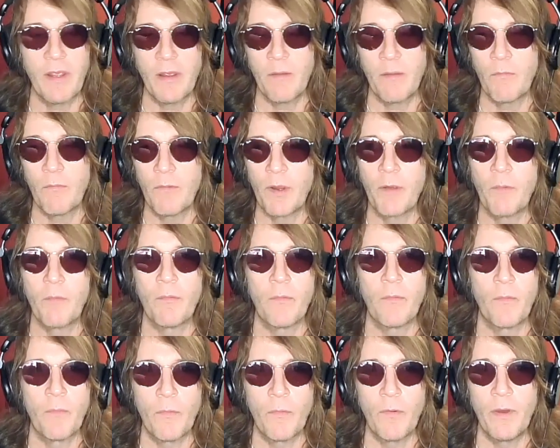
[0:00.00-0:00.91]
And we
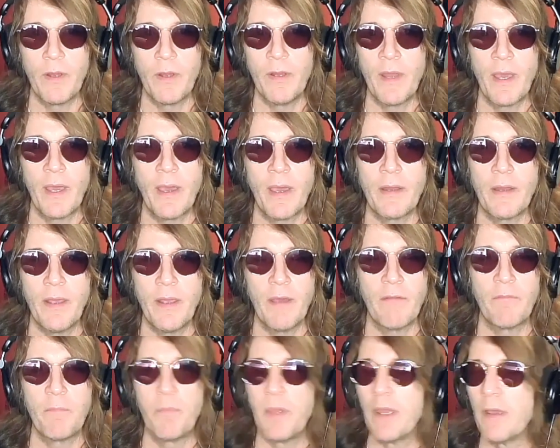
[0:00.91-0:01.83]
would not
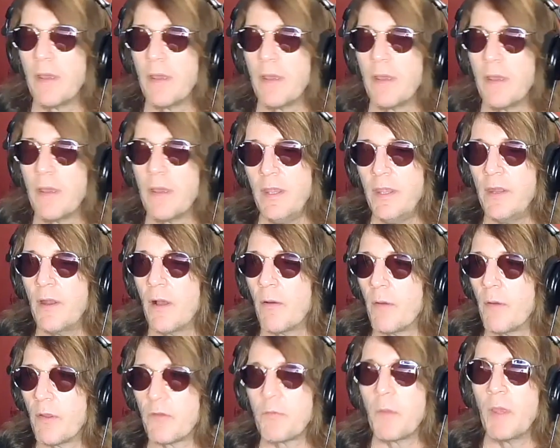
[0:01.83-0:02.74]
have,
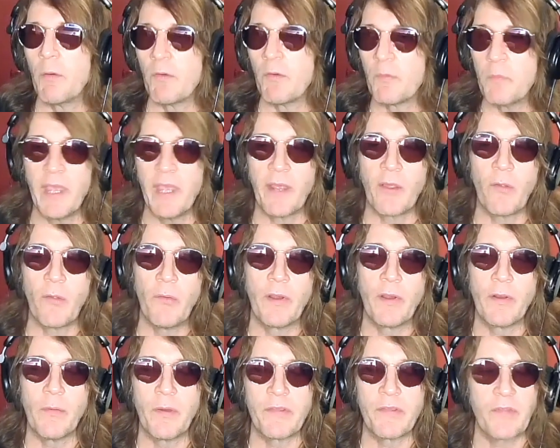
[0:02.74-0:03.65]
it was made
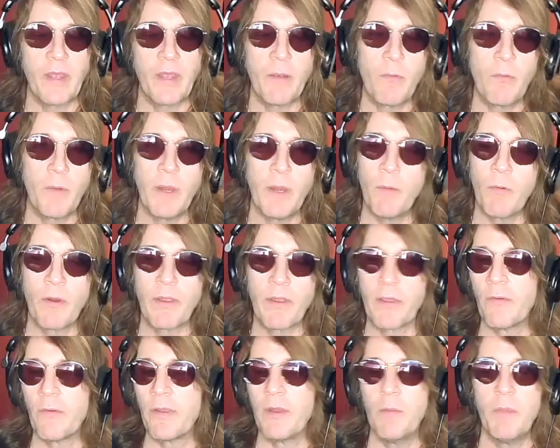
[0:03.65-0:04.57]
clear to us that we weren't
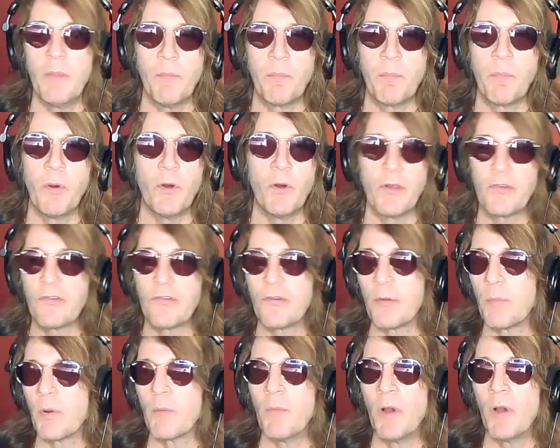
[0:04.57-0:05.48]
going to be pushed
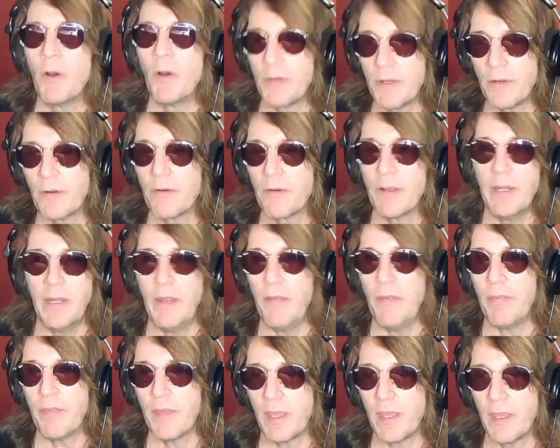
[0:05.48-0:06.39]
or promoted or
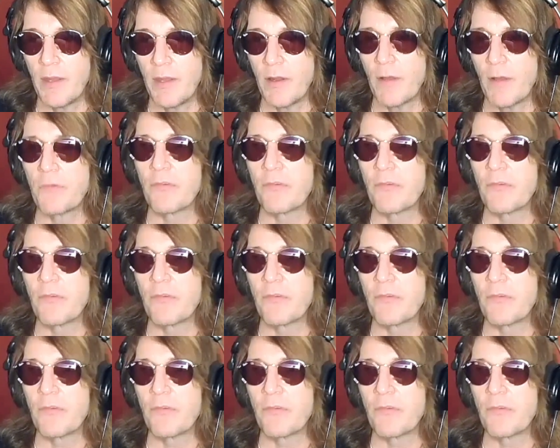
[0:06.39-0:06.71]
anything,